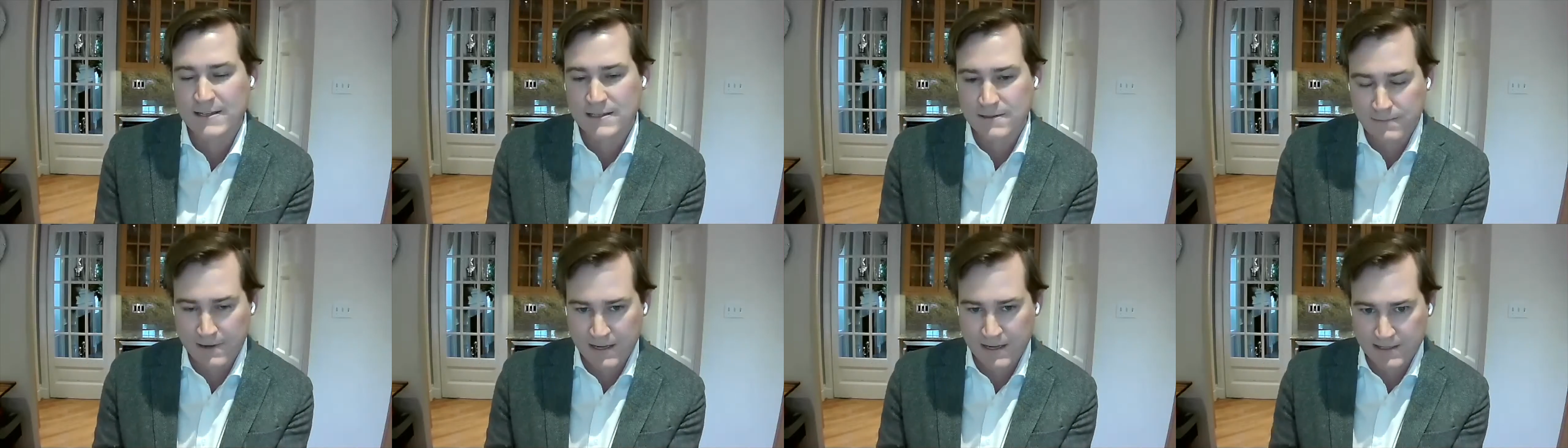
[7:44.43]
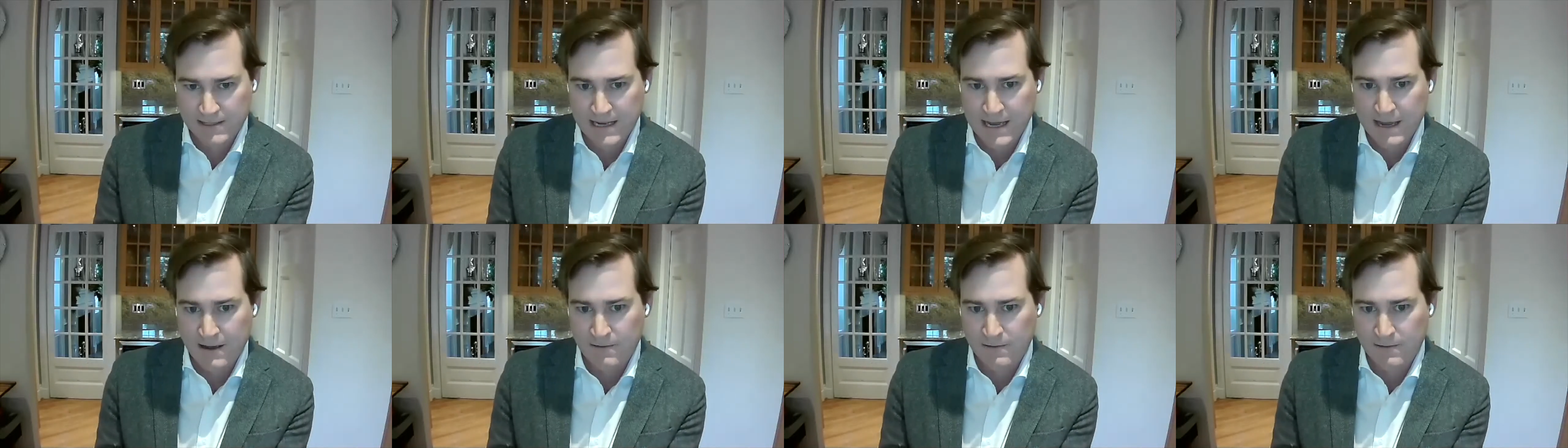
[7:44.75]

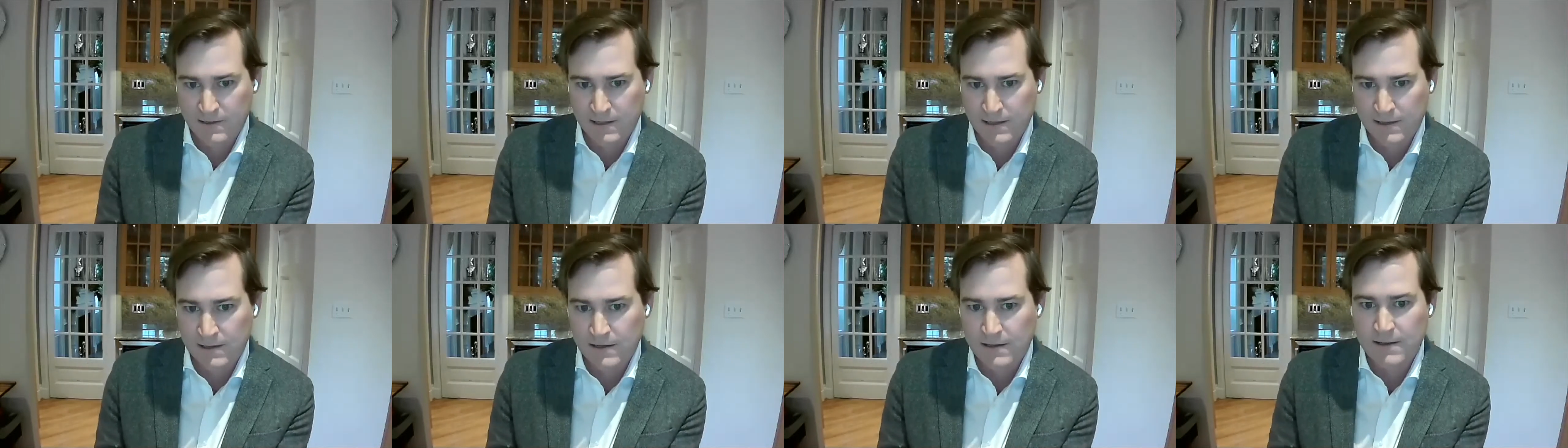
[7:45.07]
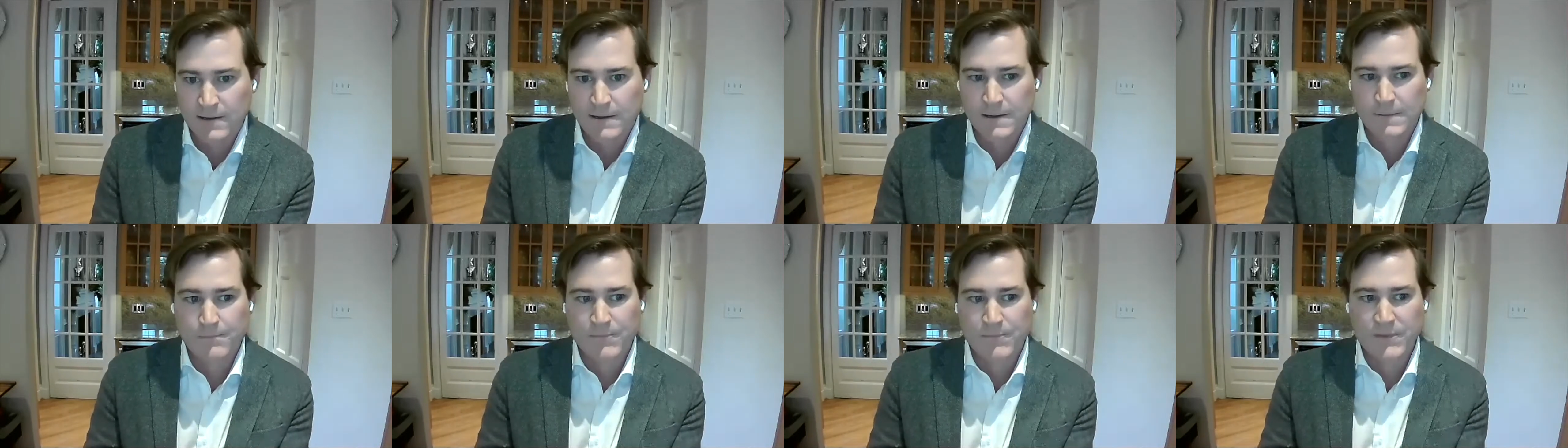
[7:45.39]
mentality,
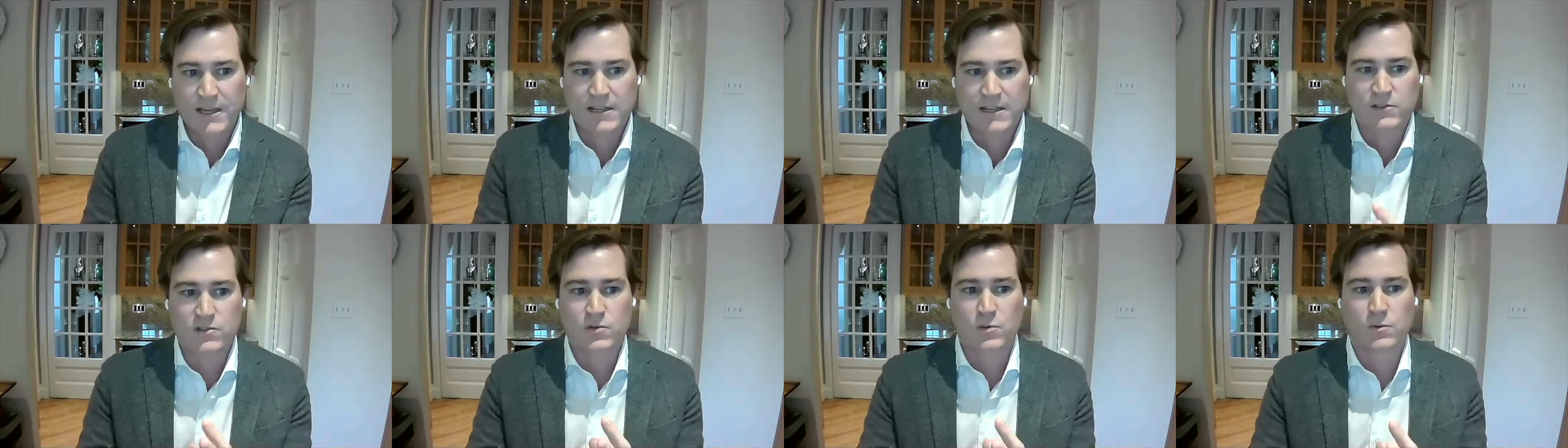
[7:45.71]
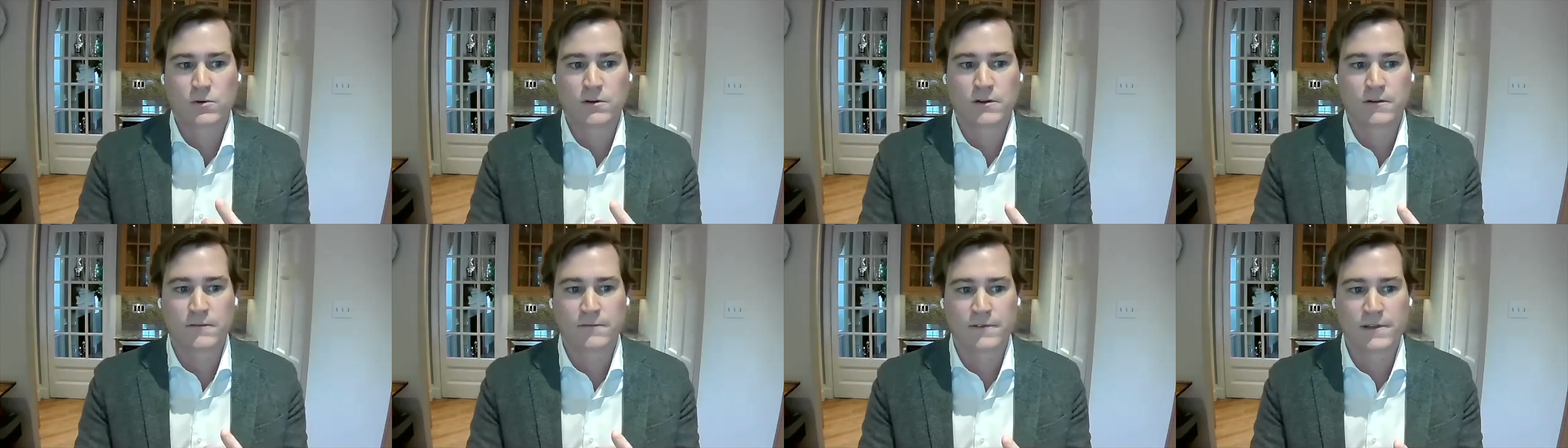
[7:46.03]
and
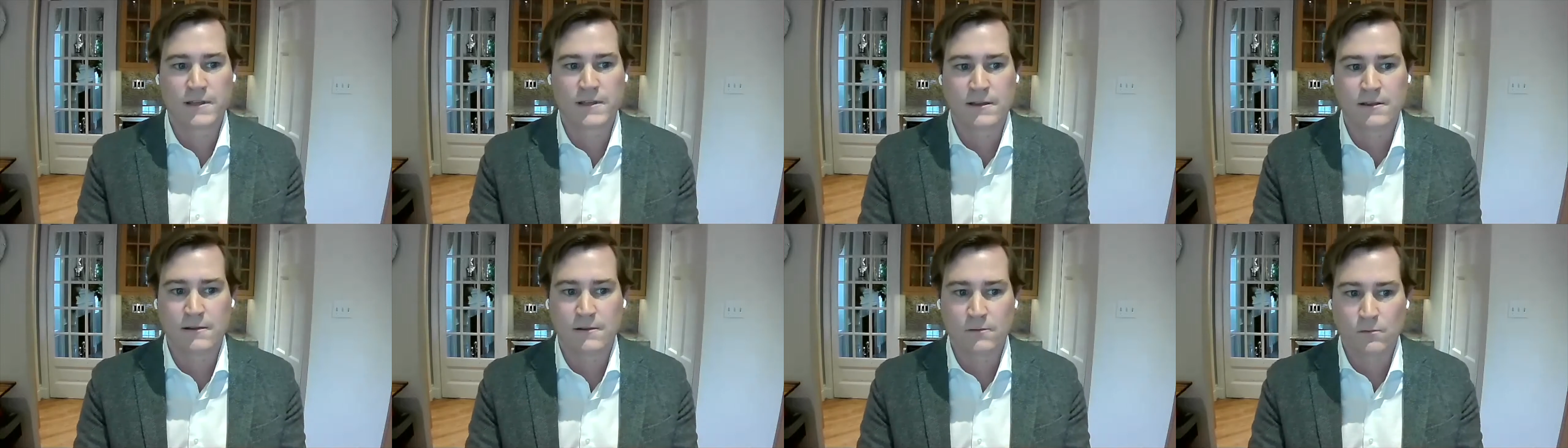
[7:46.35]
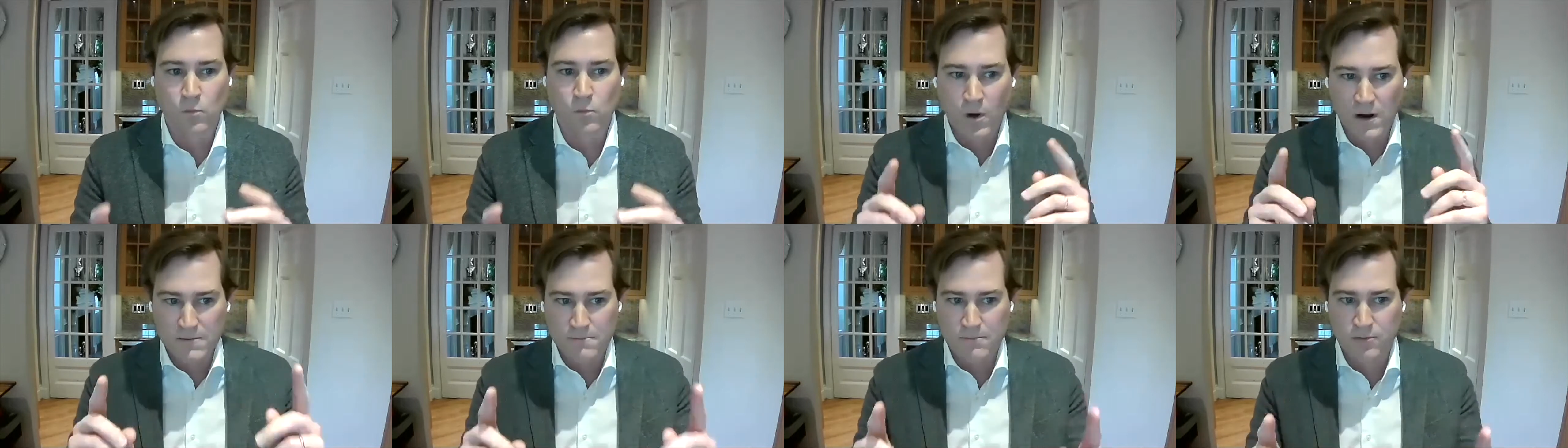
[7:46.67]
sort of the
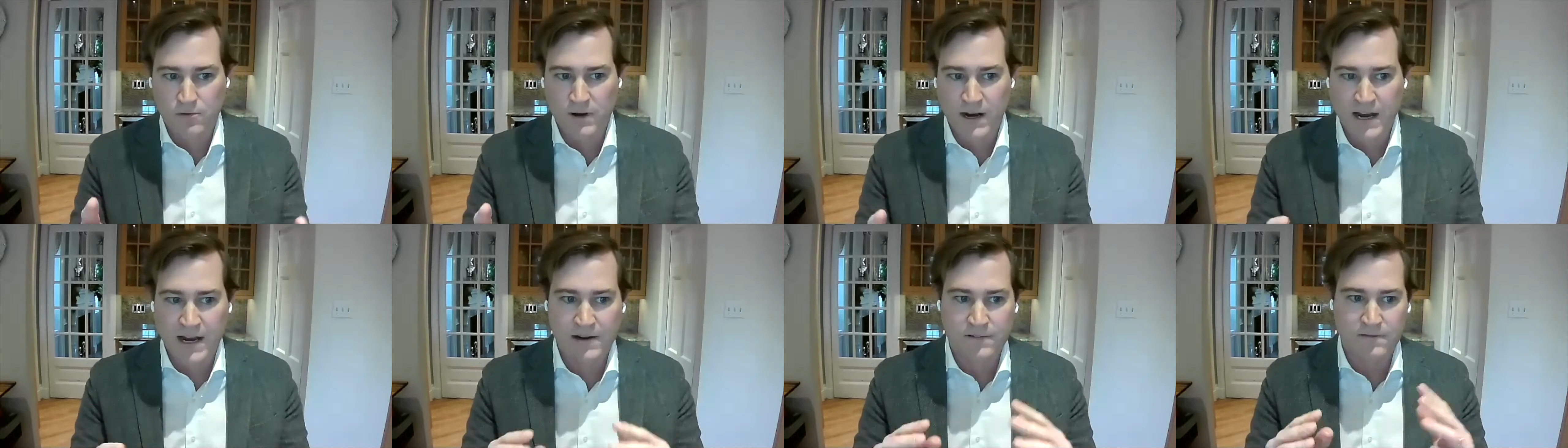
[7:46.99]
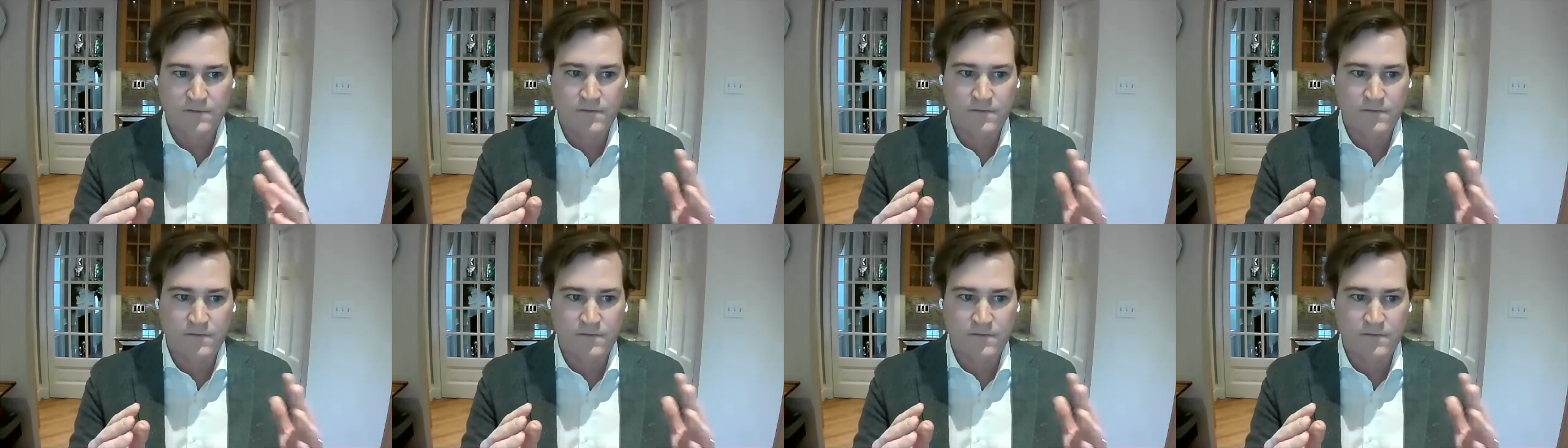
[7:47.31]
one brand,